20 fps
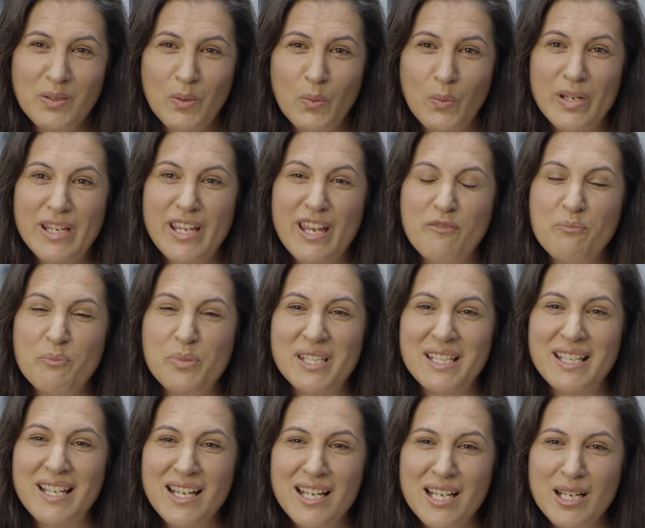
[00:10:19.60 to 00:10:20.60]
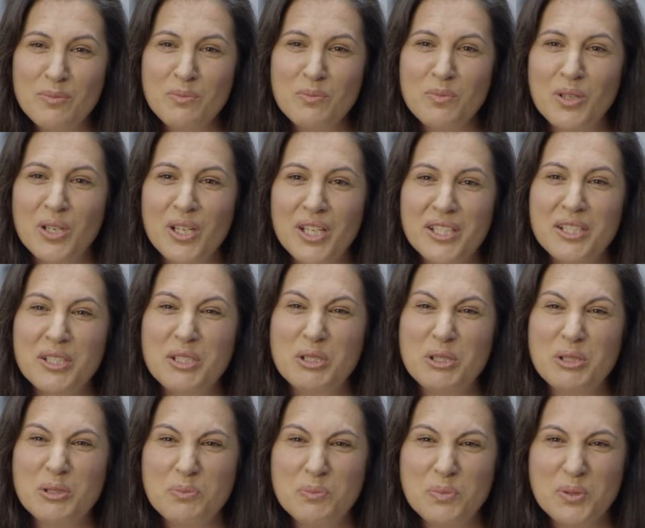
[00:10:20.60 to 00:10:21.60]
We have become like
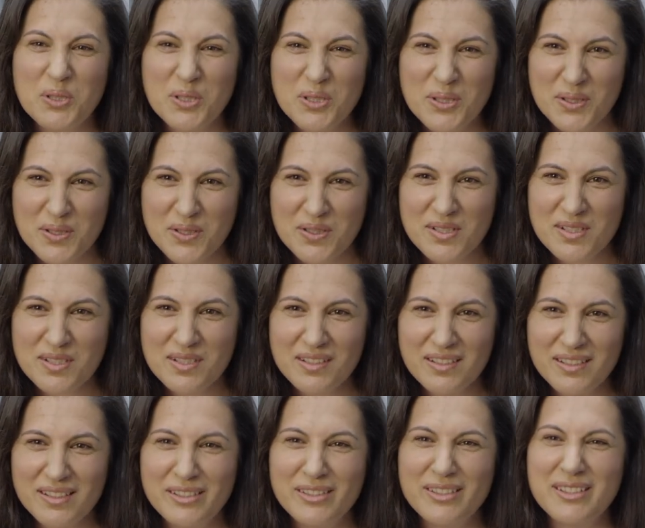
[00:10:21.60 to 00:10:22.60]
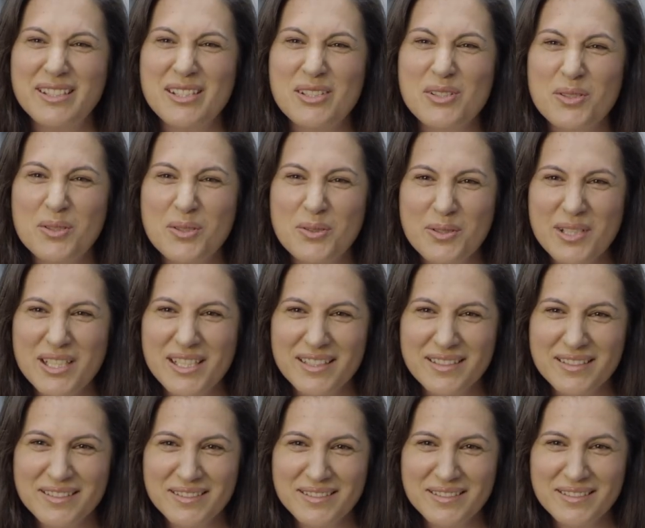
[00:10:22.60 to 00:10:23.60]
computers, discrete.
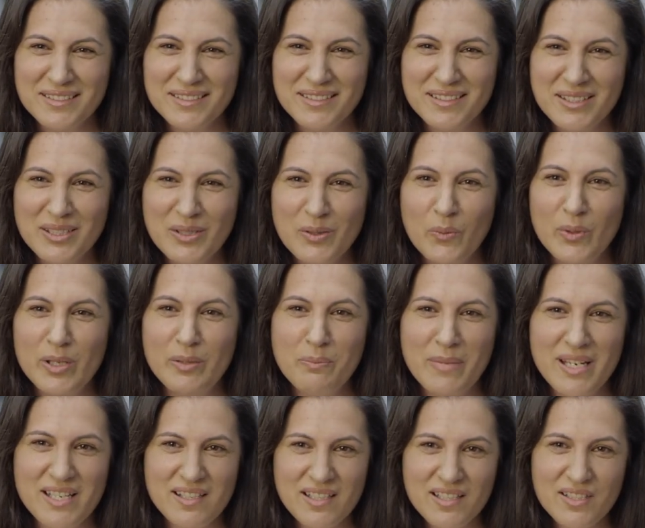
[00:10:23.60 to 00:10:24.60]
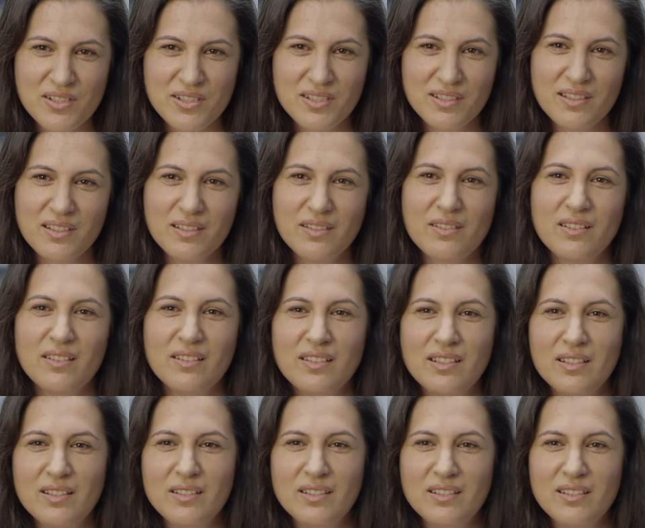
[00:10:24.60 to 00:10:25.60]
We message,
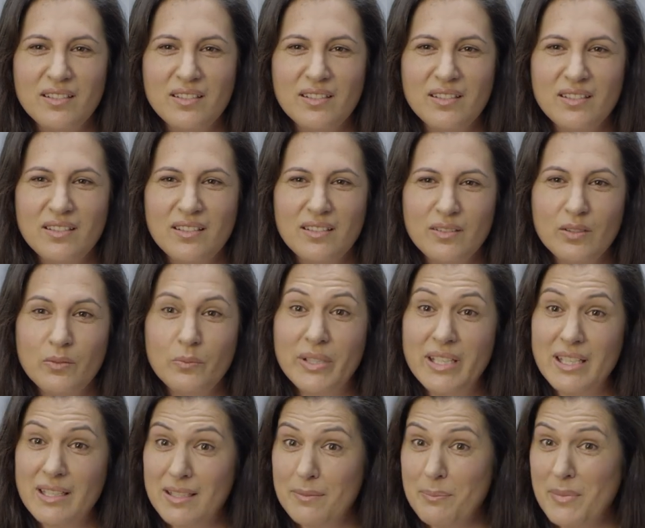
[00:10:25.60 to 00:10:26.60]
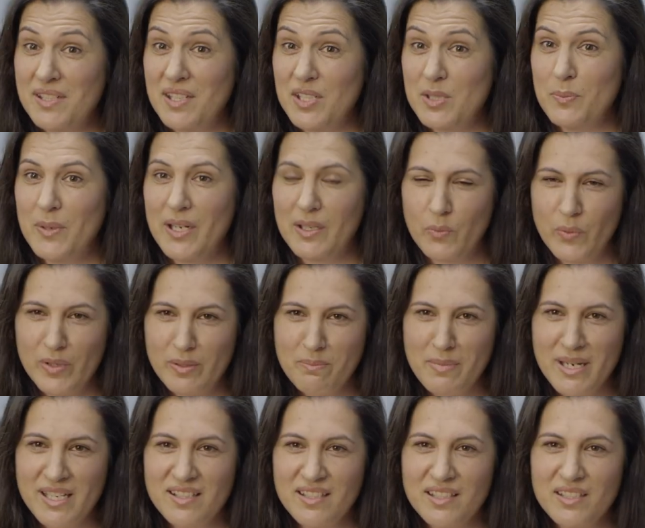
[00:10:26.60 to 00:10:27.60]
we get a message back. We
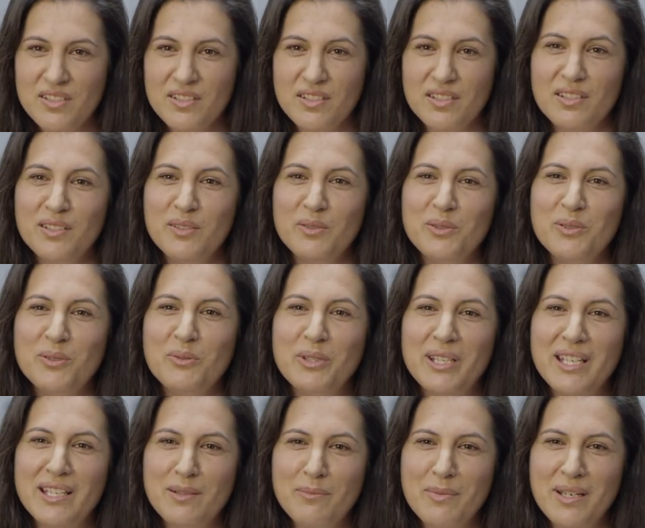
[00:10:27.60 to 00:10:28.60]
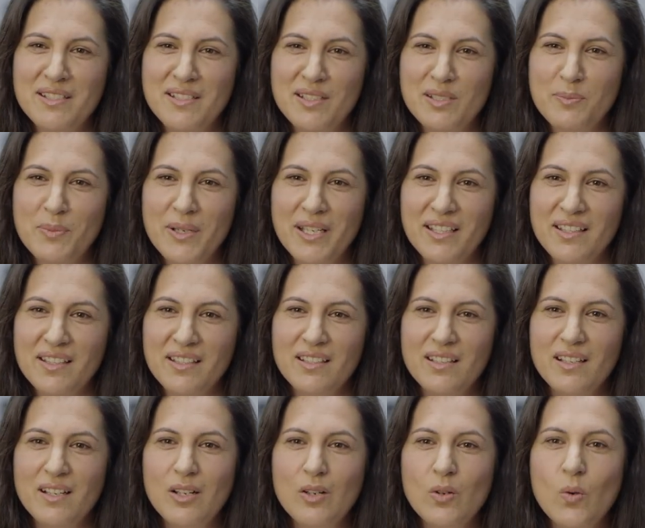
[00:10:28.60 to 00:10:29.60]
message, we get a message back.
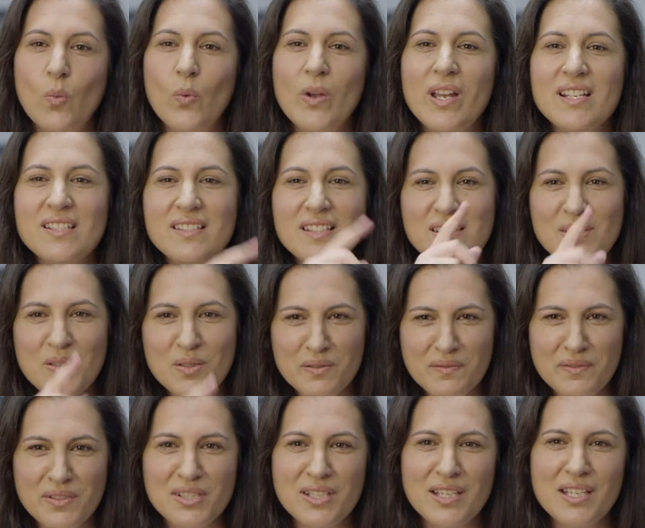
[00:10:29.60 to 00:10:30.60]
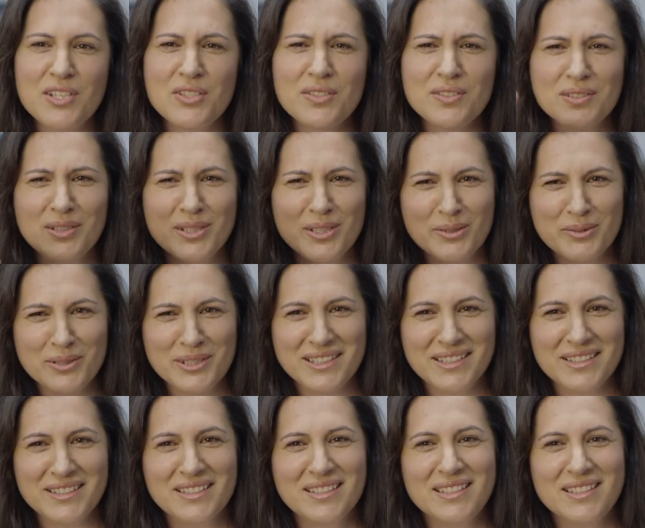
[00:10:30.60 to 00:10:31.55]
Where's this conversation going?